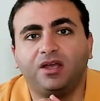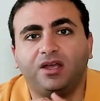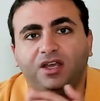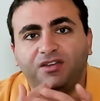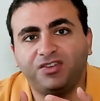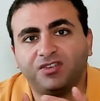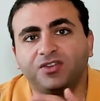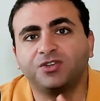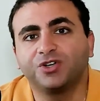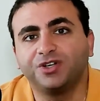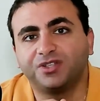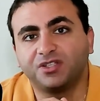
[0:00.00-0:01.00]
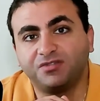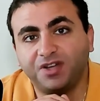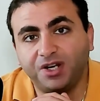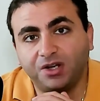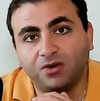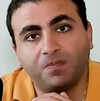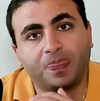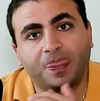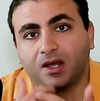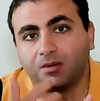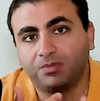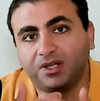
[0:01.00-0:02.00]
If you've enjoyed this video,
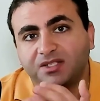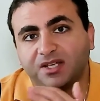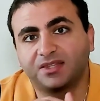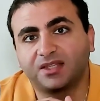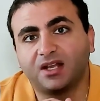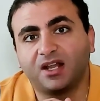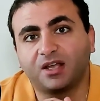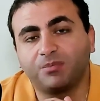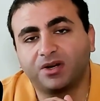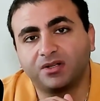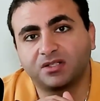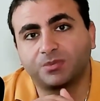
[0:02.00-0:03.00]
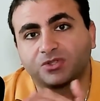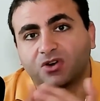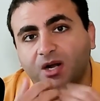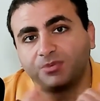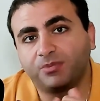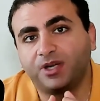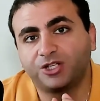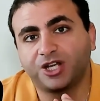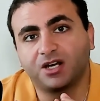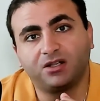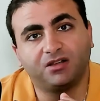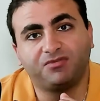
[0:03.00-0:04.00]
please hit that like button, subscribe to my
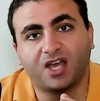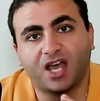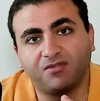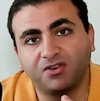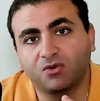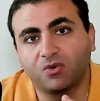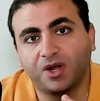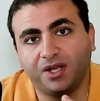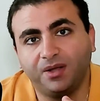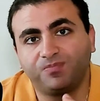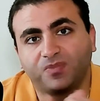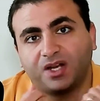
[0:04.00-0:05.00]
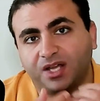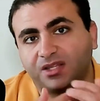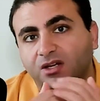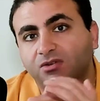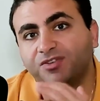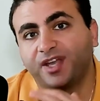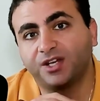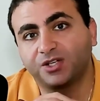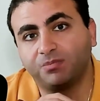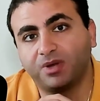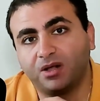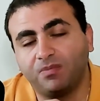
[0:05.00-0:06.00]
channel if you haven't already, and hit that
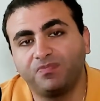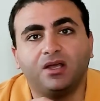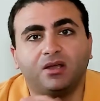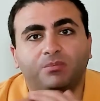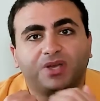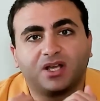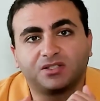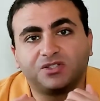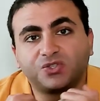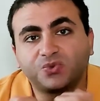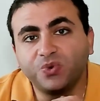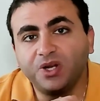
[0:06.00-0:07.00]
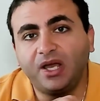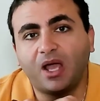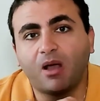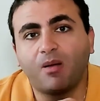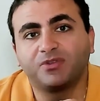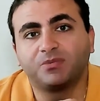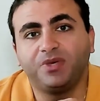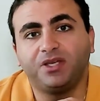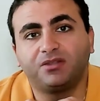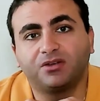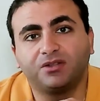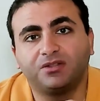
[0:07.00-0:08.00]
notification bell because this really helps me
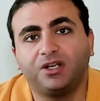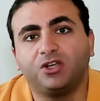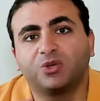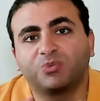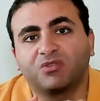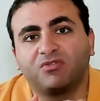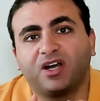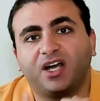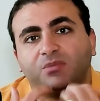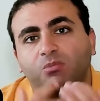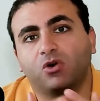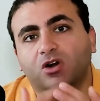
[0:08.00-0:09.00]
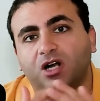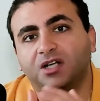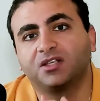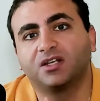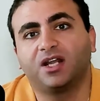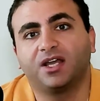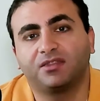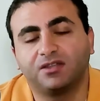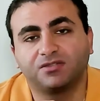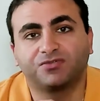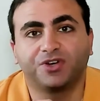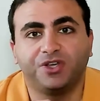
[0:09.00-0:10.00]
to continue to provide more content like
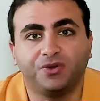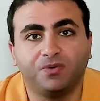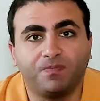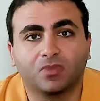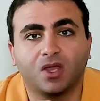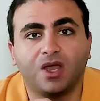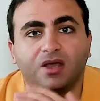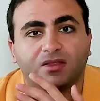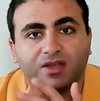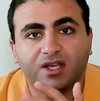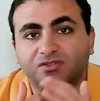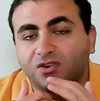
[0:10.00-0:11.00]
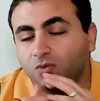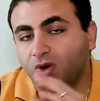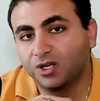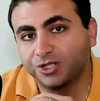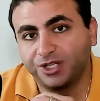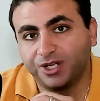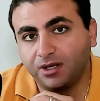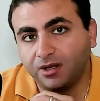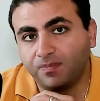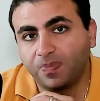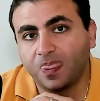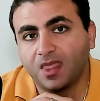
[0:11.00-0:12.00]
this for you. Thanks for watching,
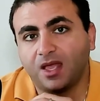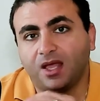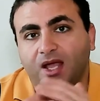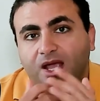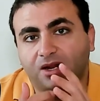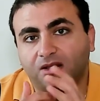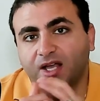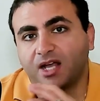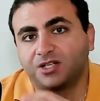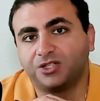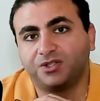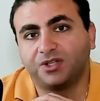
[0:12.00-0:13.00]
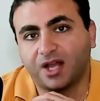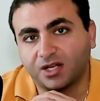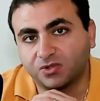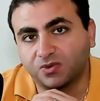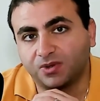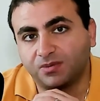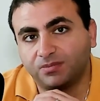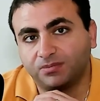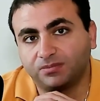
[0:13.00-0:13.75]
and I'll catch you in the next one.